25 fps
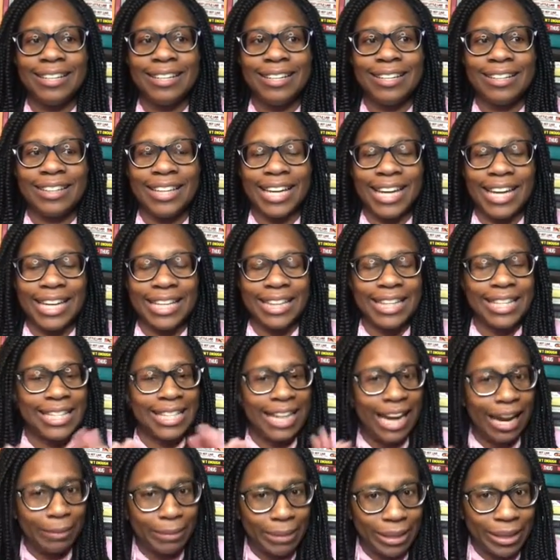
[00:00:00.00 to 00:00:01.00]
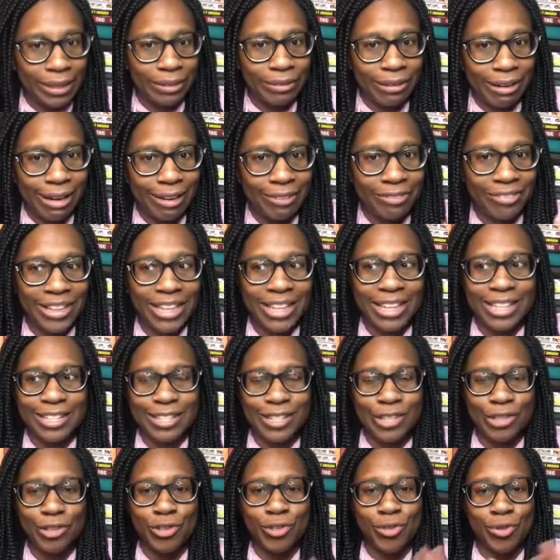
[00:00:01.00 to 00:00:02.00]
like the diamond in the rough. It is
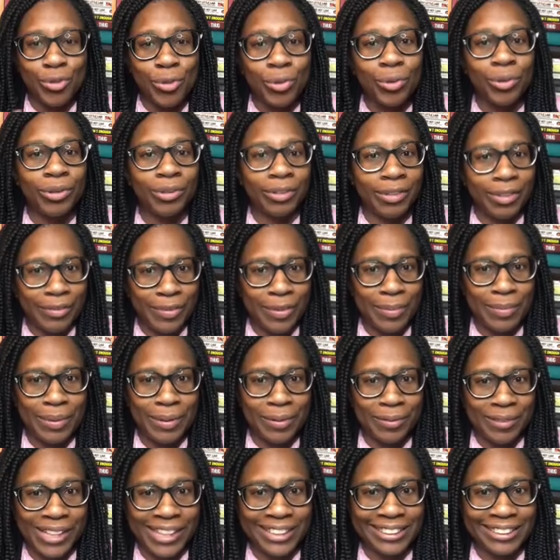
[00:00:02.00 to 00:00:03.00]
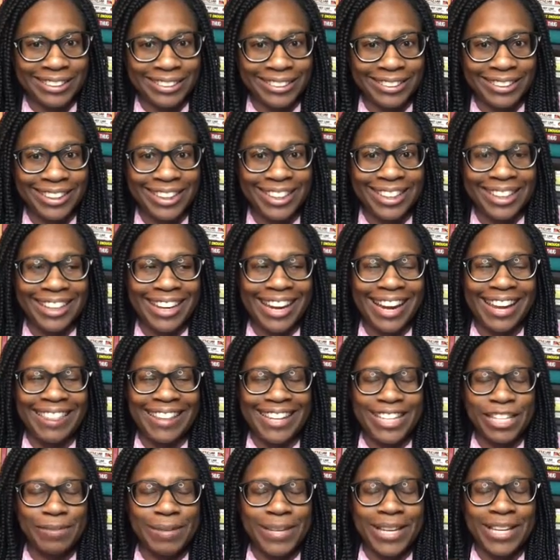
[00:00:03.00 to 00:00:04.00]
the jewel of the Midwest. And
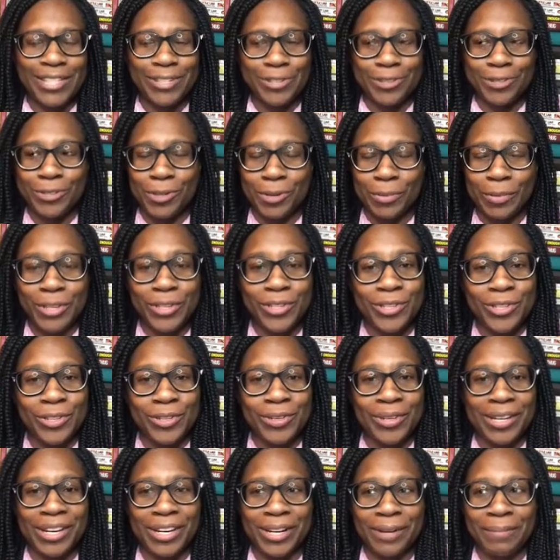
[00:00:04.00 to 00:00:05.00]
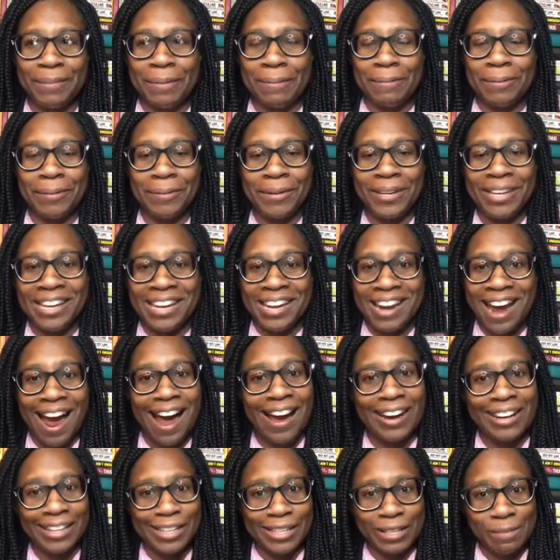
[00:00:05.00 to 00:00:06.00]
that's because there's so much to do here and people would
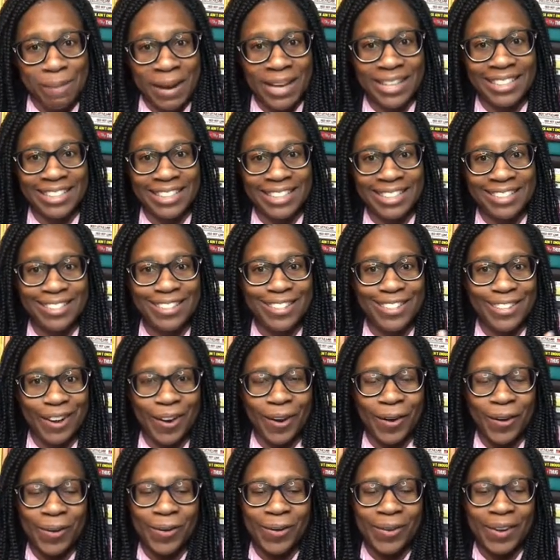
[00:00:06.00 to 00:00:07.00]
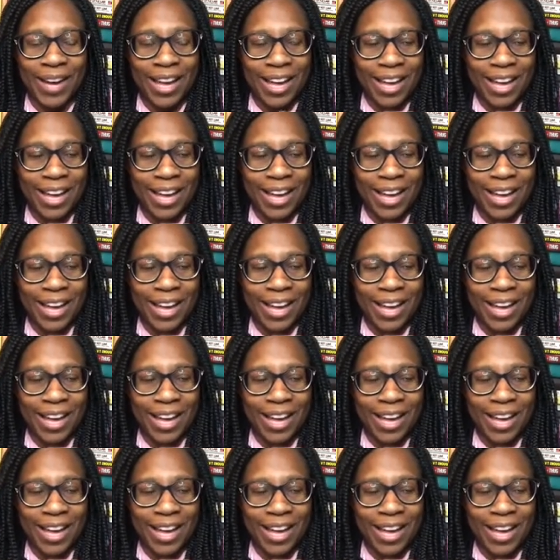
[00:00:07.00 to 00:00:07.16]
not expect it. So,